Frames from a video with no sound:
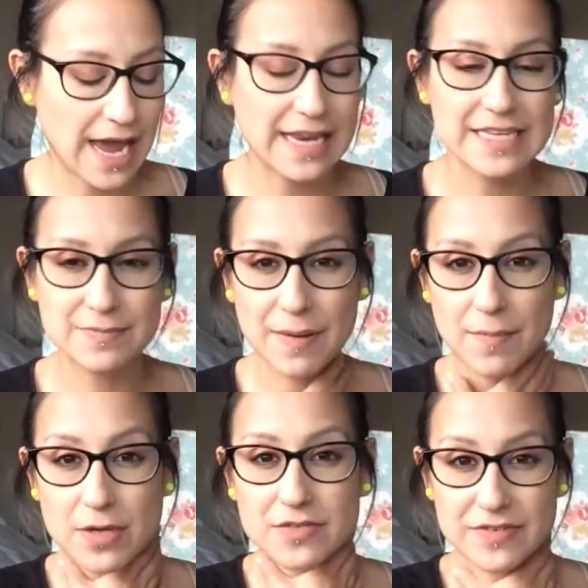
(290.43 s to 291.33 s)
And he spent
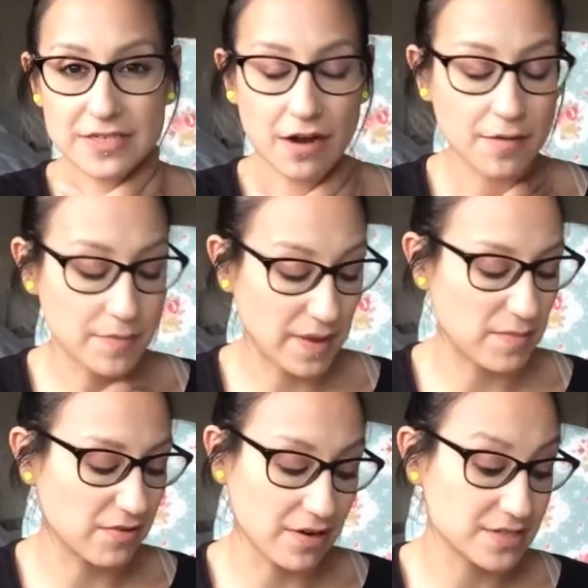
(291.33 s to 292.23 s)
most of his time in
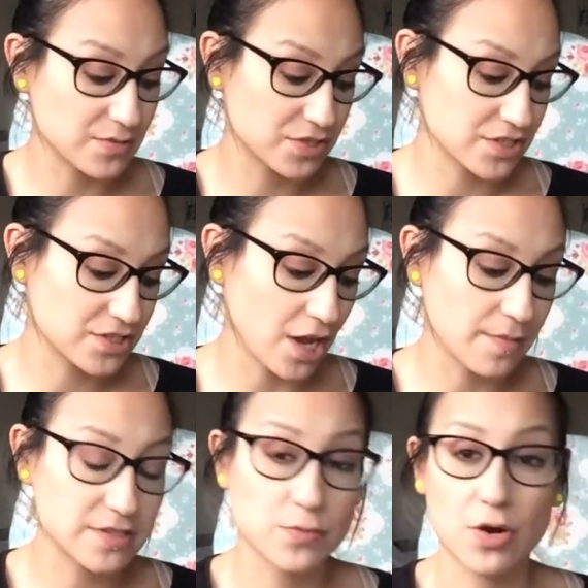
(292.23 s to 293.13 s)
Baby Grows. He was just so
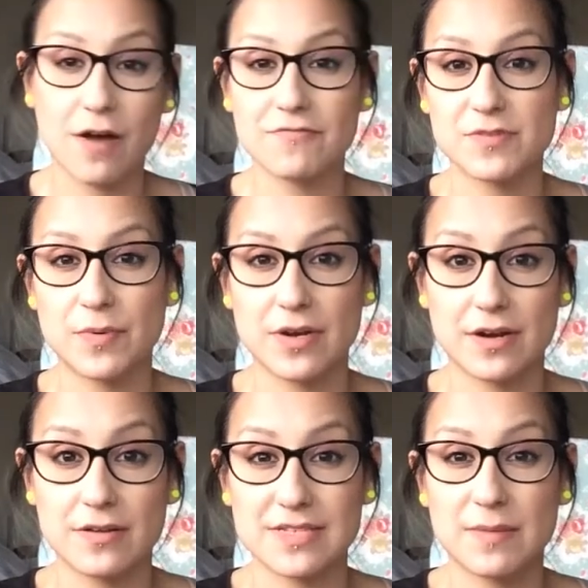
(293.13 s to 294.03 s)
much more comfortable,
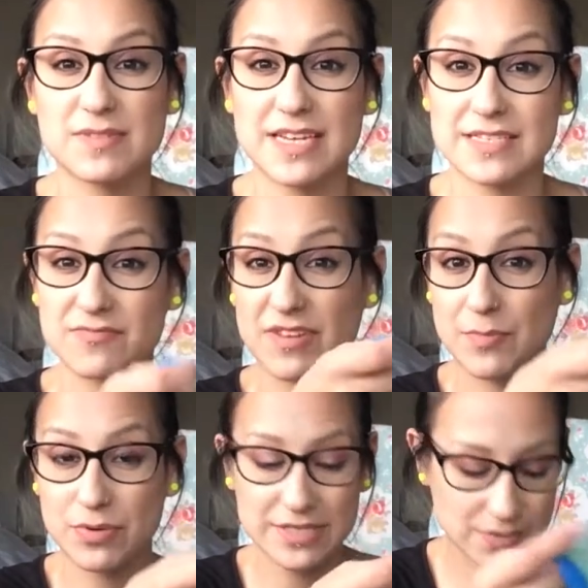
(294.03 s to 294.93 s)
and I was able to get some really
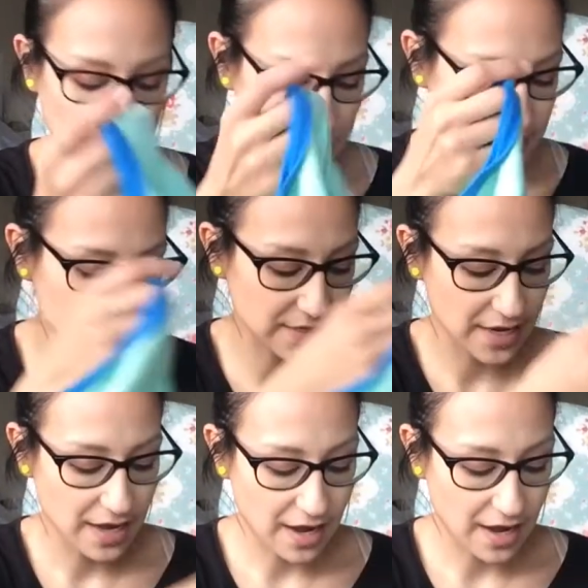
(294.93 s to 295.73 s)
pretty ones.